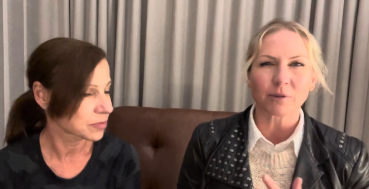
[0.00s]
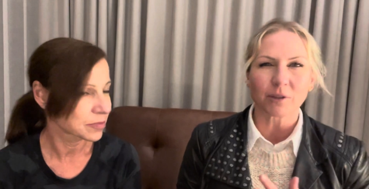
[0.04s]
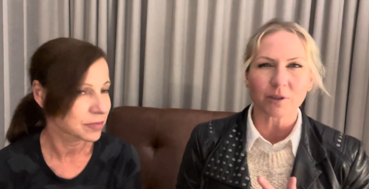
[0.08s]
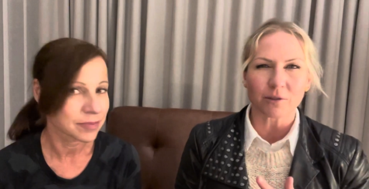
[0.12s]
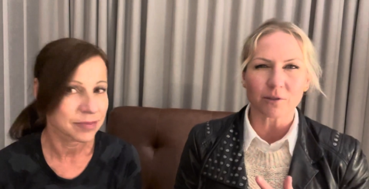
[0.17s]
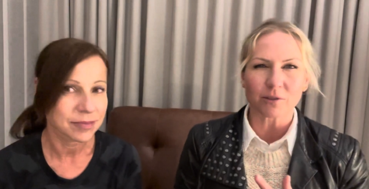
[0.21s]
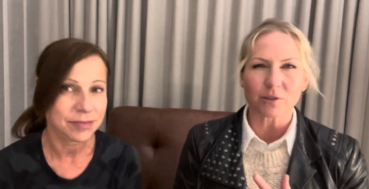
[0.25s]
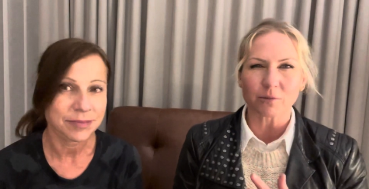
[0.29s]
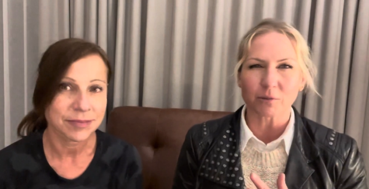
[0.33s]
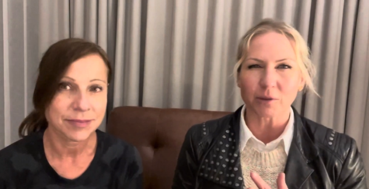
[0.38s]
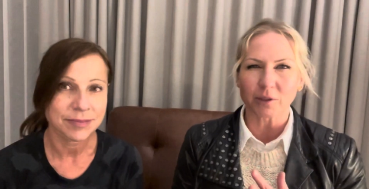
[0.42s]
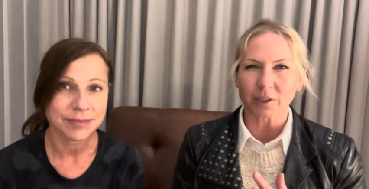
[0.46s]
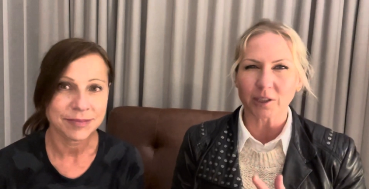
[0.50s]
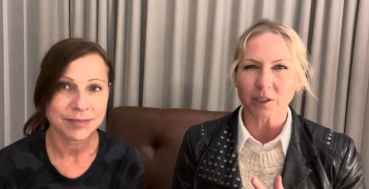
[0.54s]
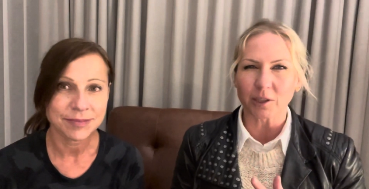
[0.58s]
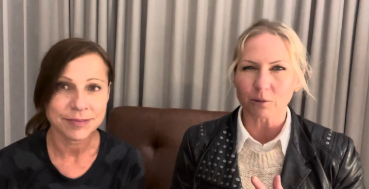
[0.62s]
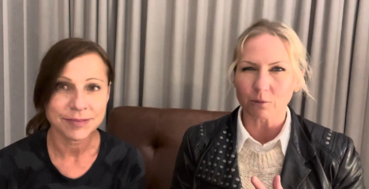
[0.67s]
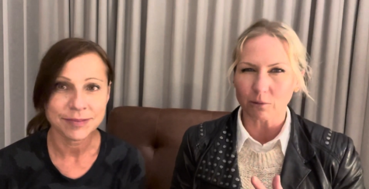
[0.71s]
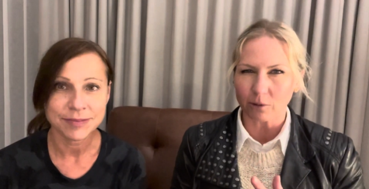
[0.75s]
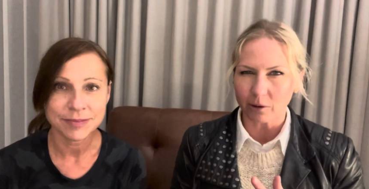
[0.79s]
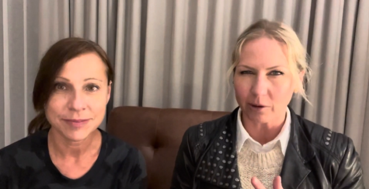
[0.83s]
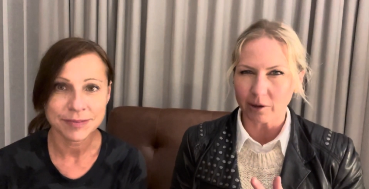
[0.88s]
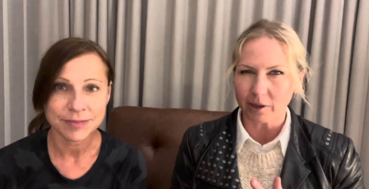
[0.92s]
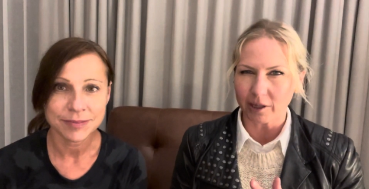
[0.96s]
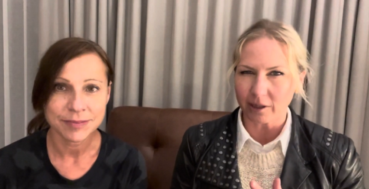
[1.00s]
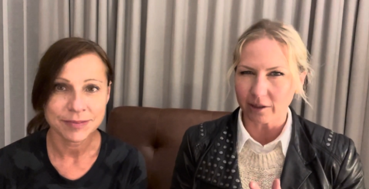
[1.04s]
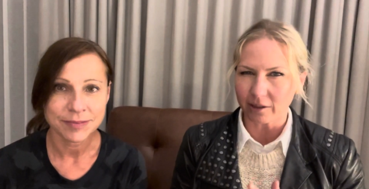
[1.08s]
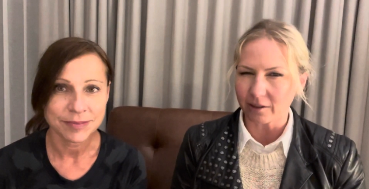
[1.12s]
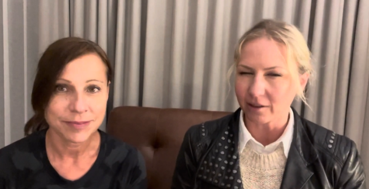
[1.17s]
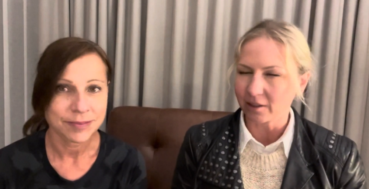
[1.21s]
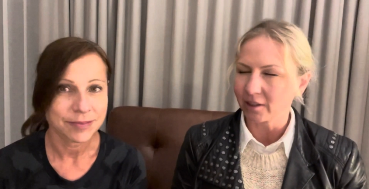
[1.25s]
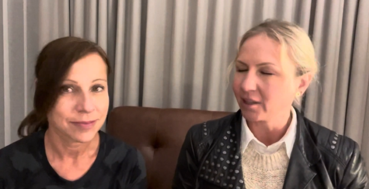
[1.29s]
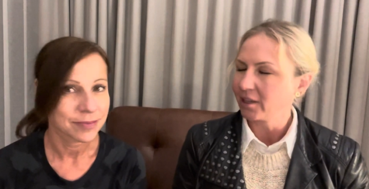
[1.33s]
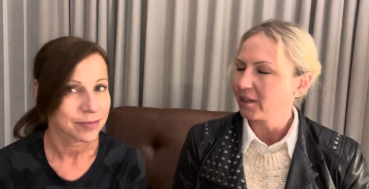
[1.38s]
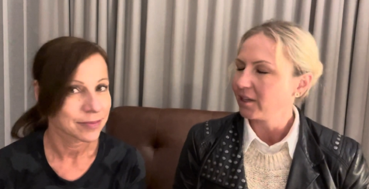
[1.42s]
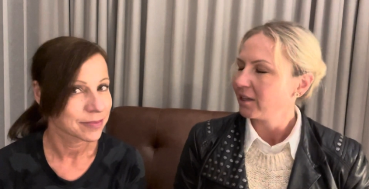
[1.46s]
Speaker 1: who's really a worrier.
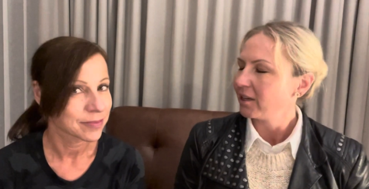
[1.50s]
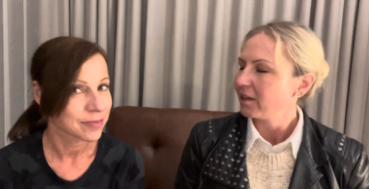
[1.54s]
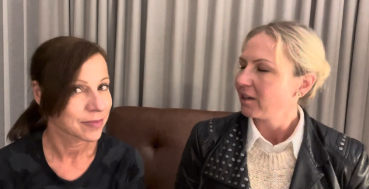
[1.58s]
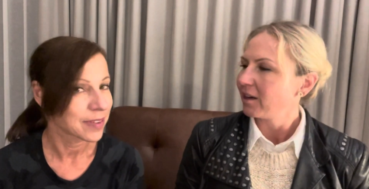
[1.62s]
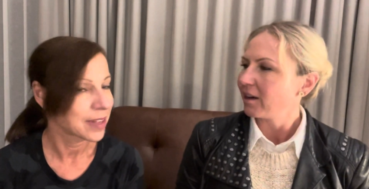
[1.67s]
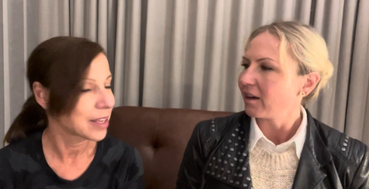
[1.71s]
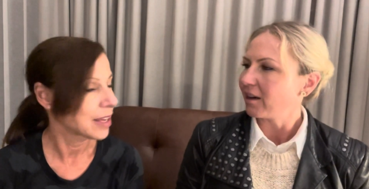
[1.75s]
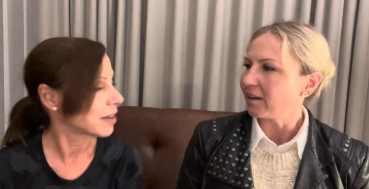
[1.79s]
Yeah.